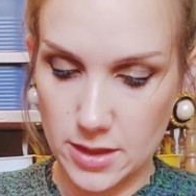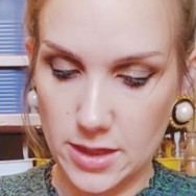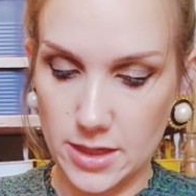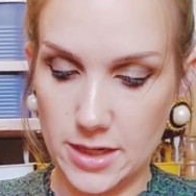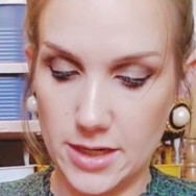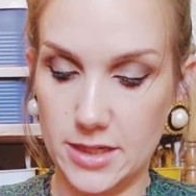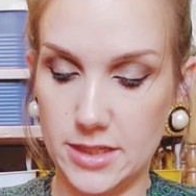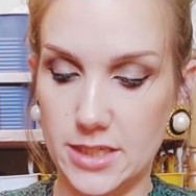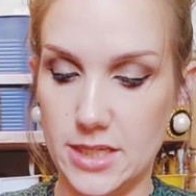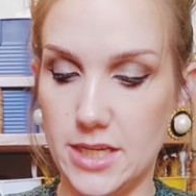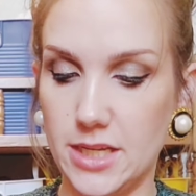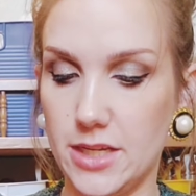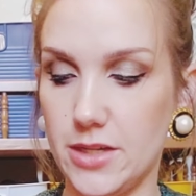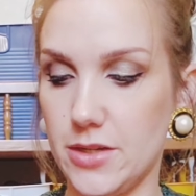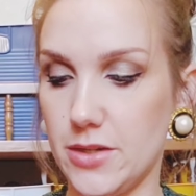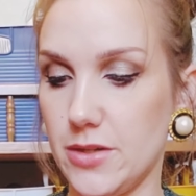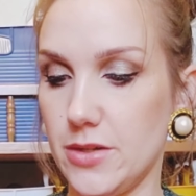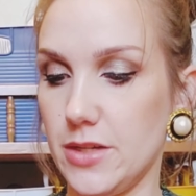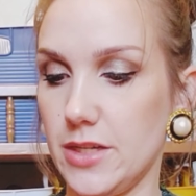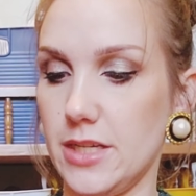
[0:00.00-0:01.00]
And
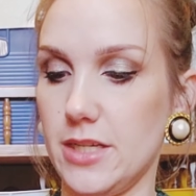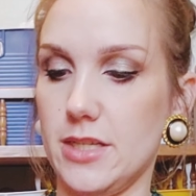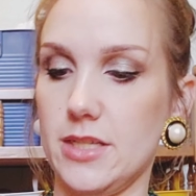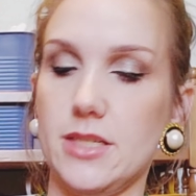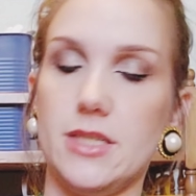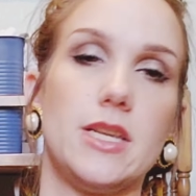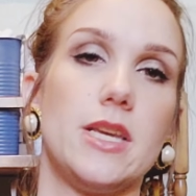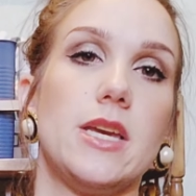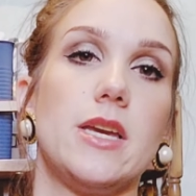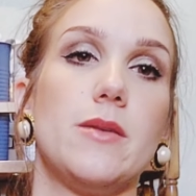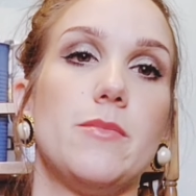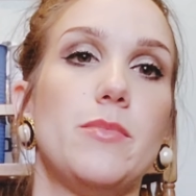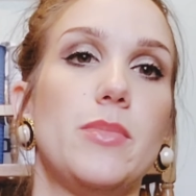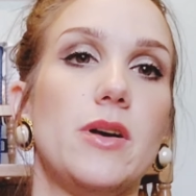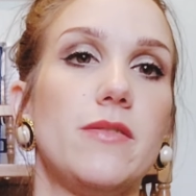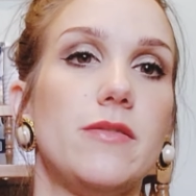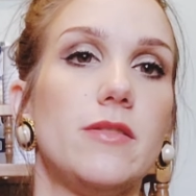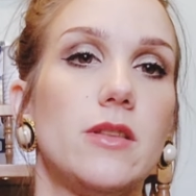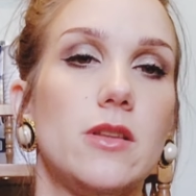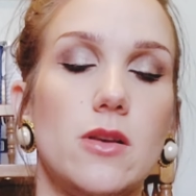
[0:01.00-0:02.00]
here is a
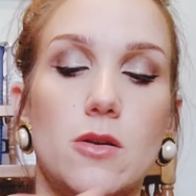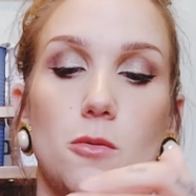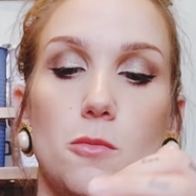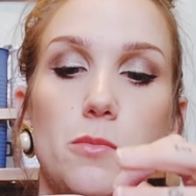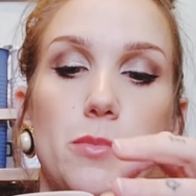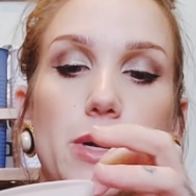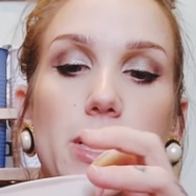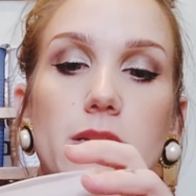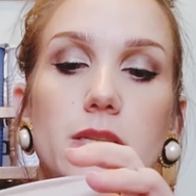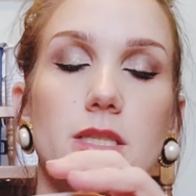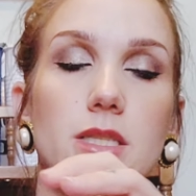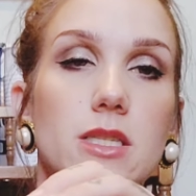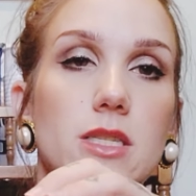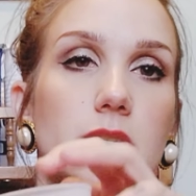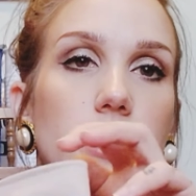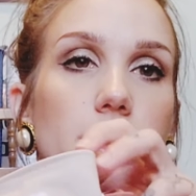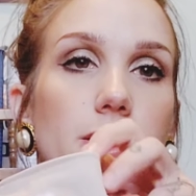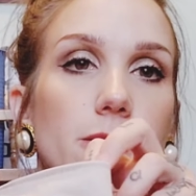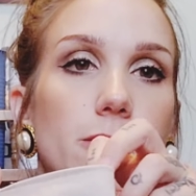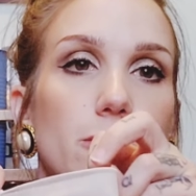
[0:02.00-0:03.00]
Buffalo Butts
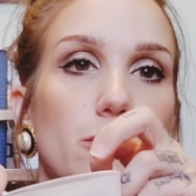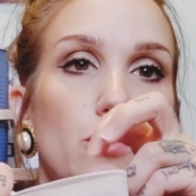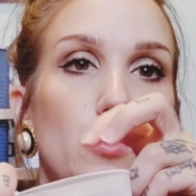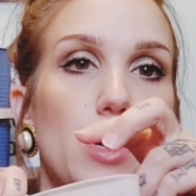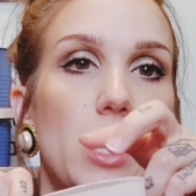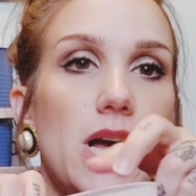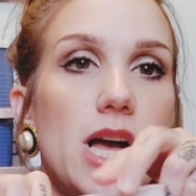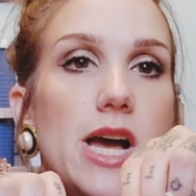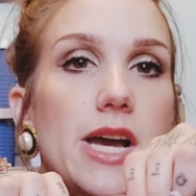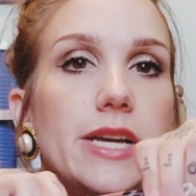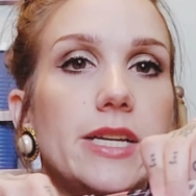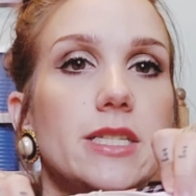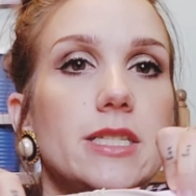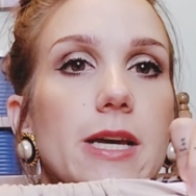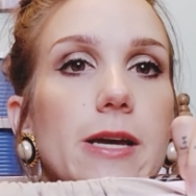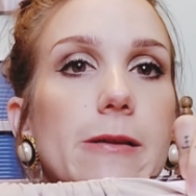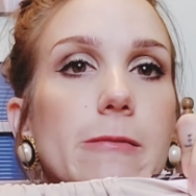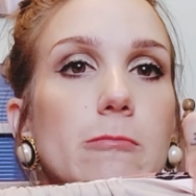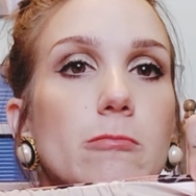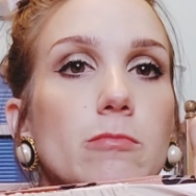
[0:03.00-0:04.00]
behind
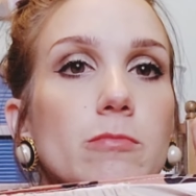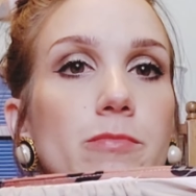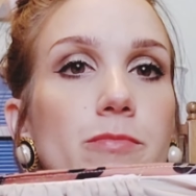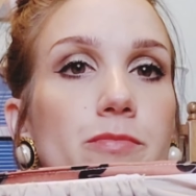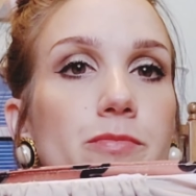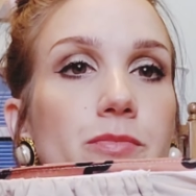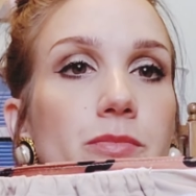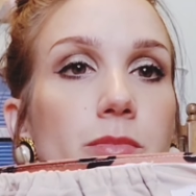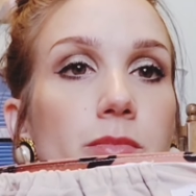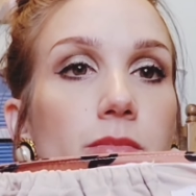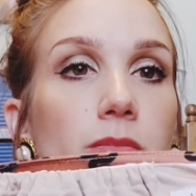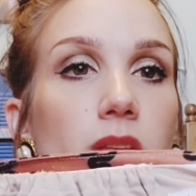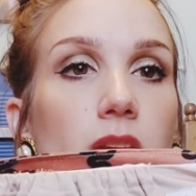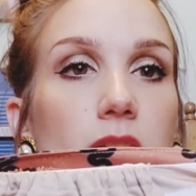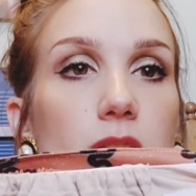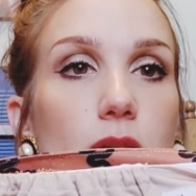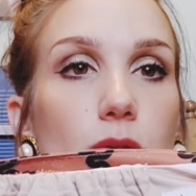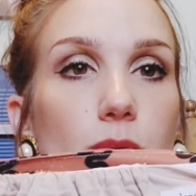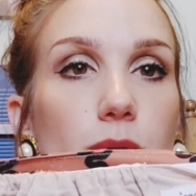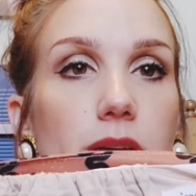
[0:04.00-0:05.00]
it.
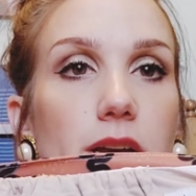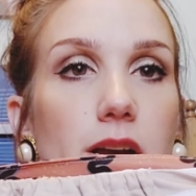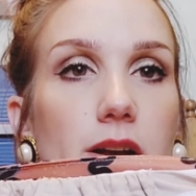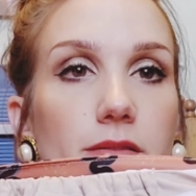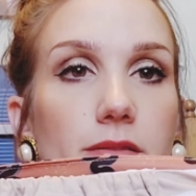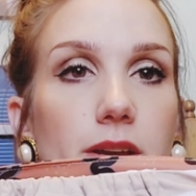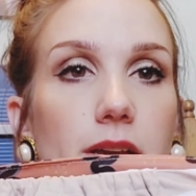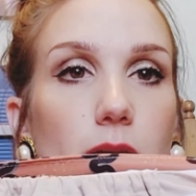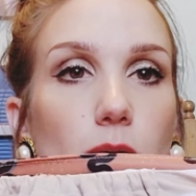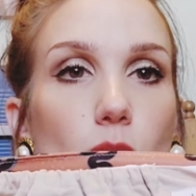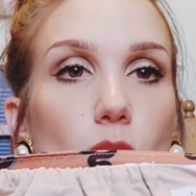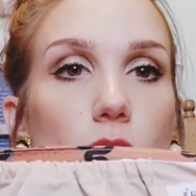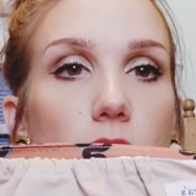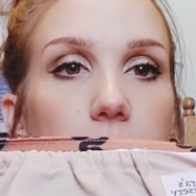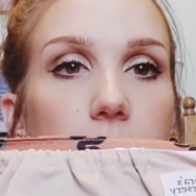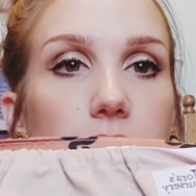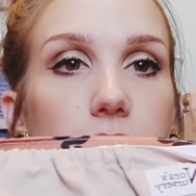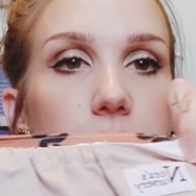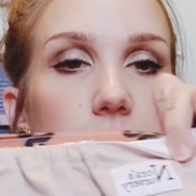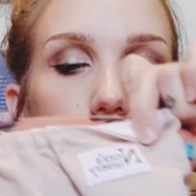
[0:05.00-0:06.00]
So we have a
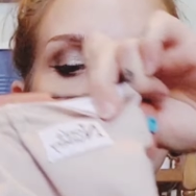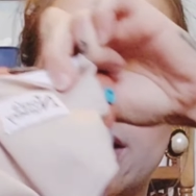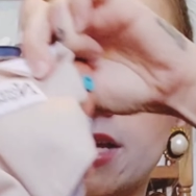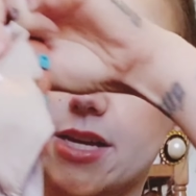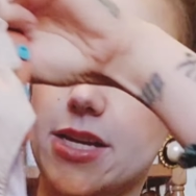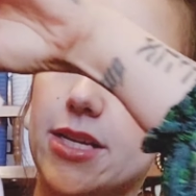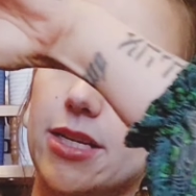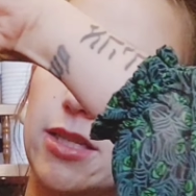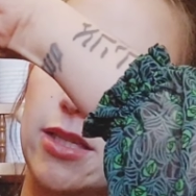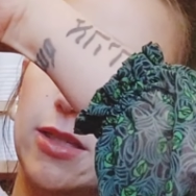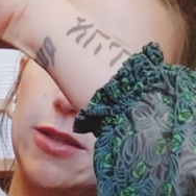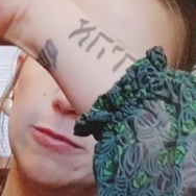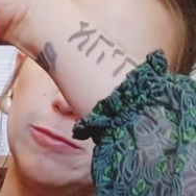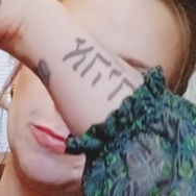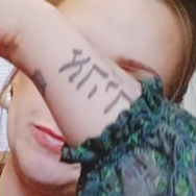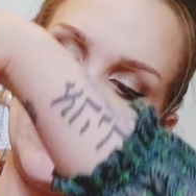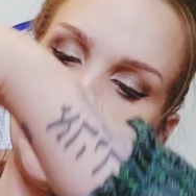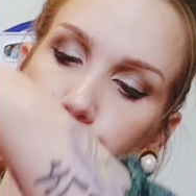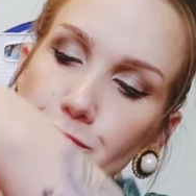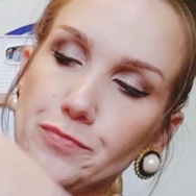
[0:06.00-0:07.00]
wider size
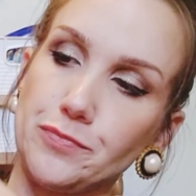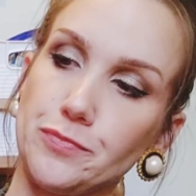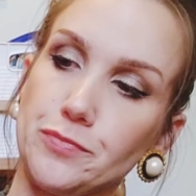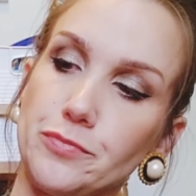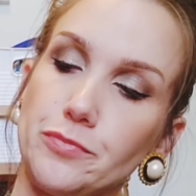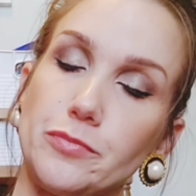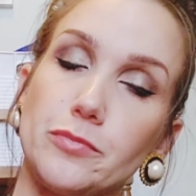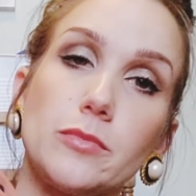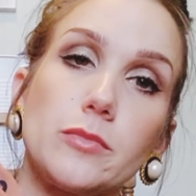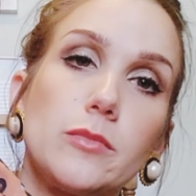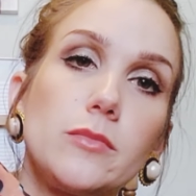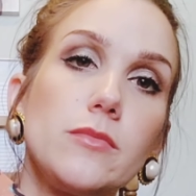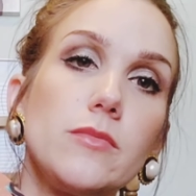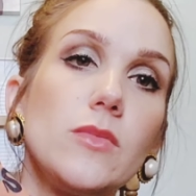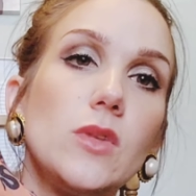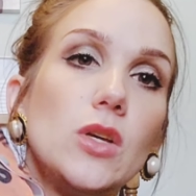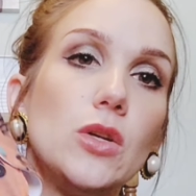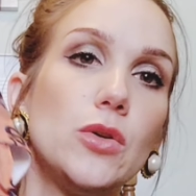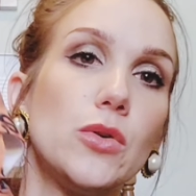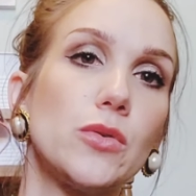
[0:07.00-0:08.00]

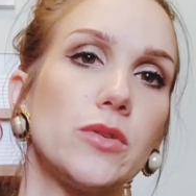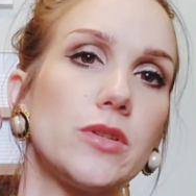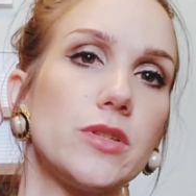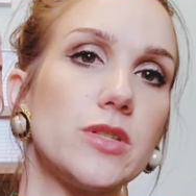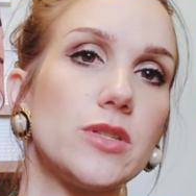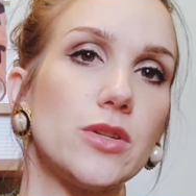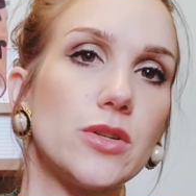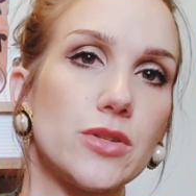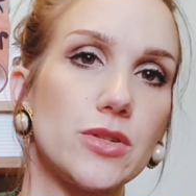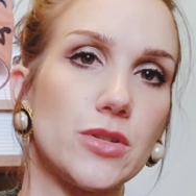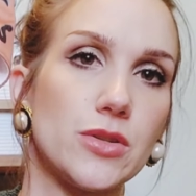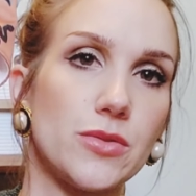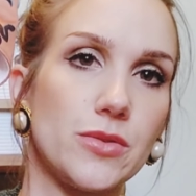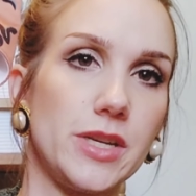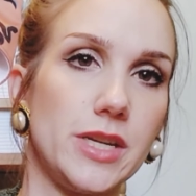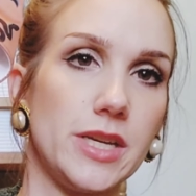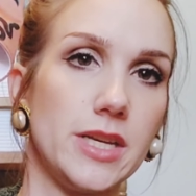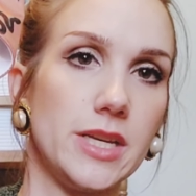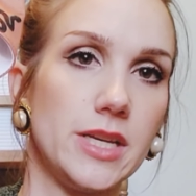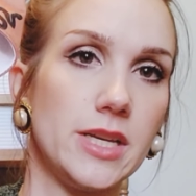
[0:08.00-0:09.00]
Nora's
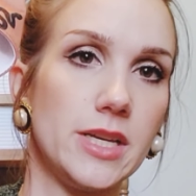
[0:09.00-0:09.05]
Nursery,